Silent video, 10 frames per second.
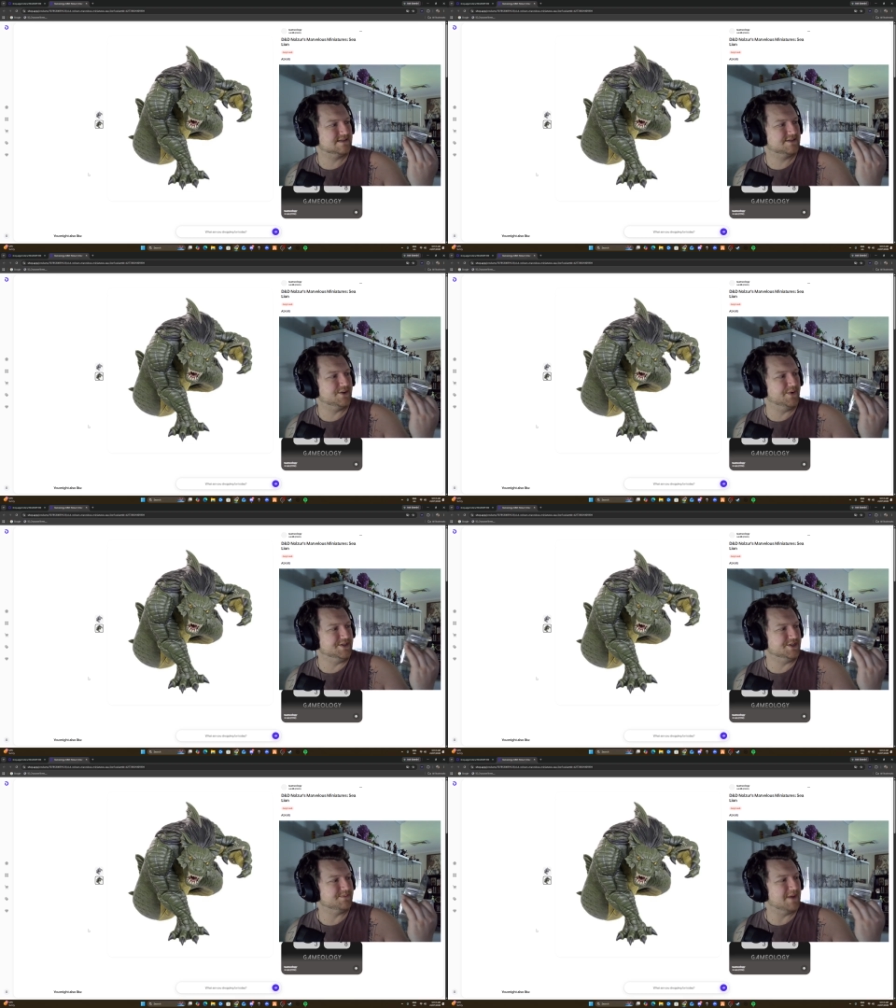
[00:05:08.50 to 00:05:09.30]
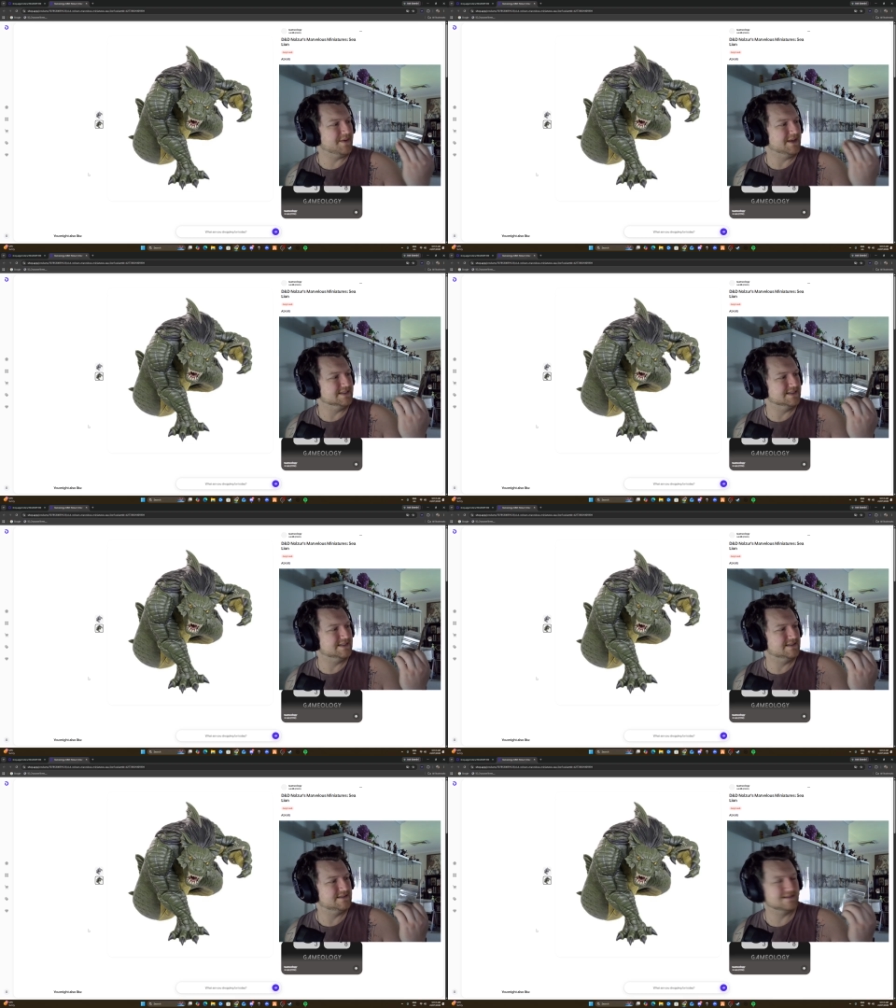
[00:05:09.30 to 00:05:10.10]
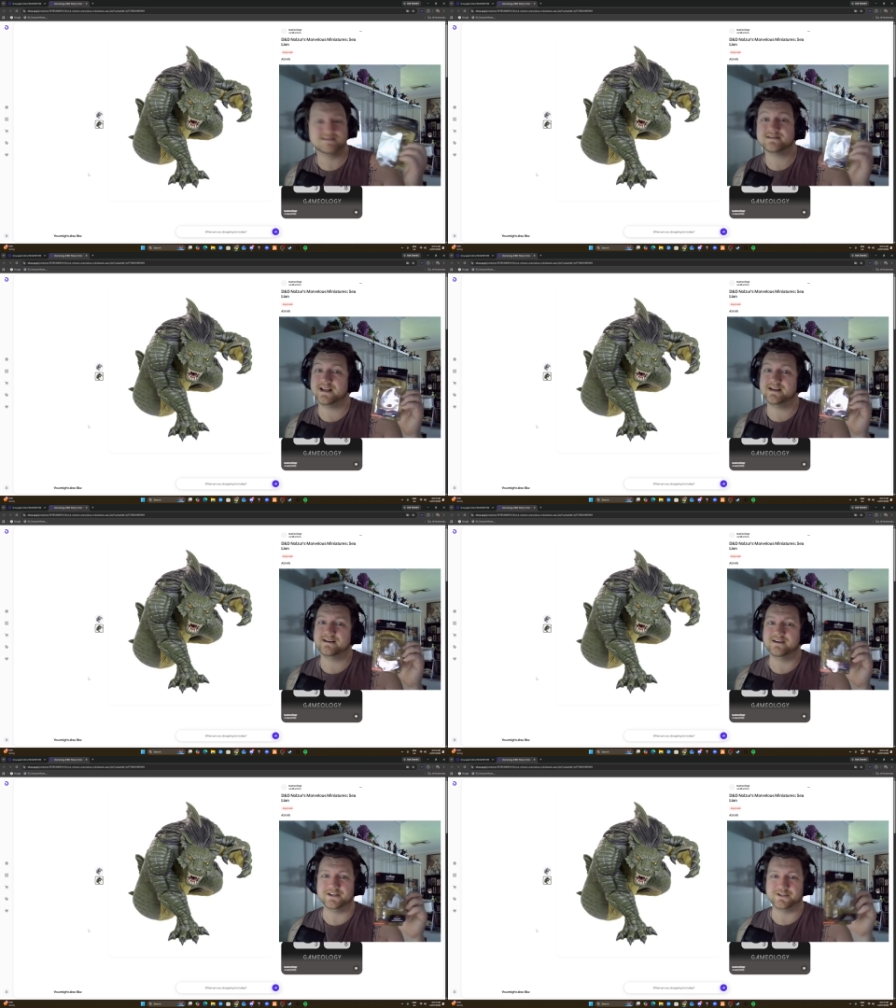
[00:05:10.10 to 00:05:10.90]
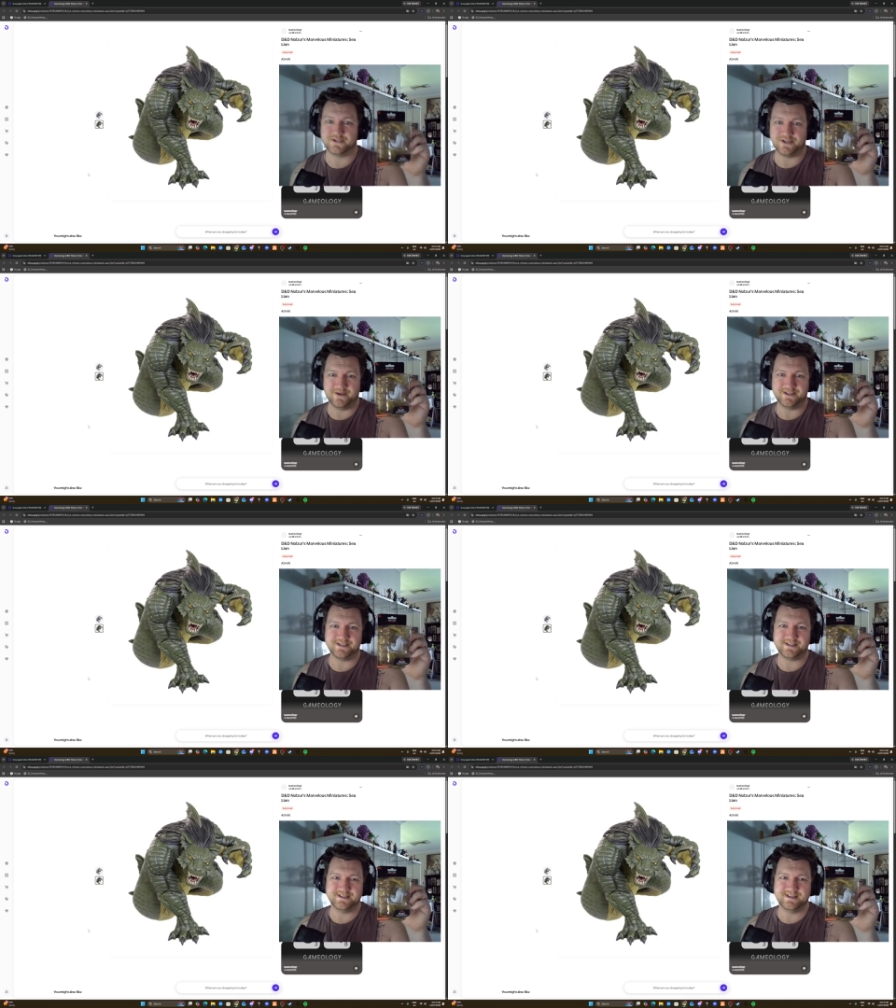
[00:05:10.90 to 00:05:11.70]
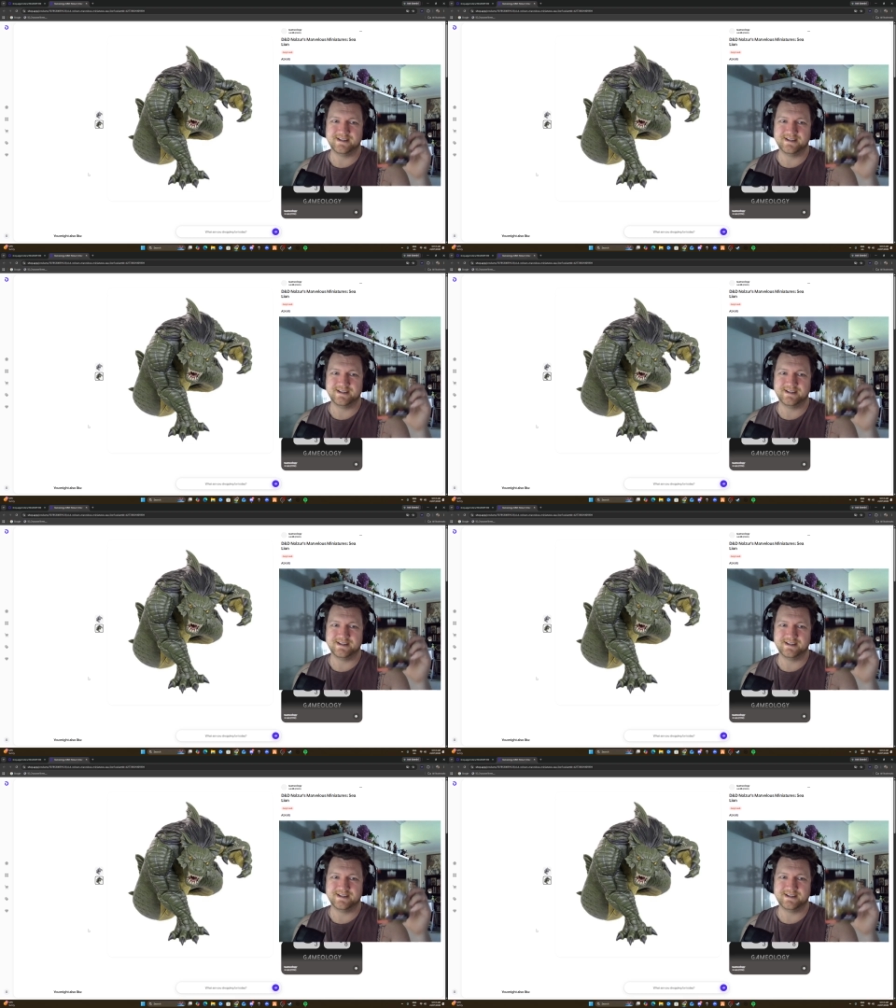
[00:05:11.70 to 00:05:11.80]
2 inches, maybe. An inch or 2 inches.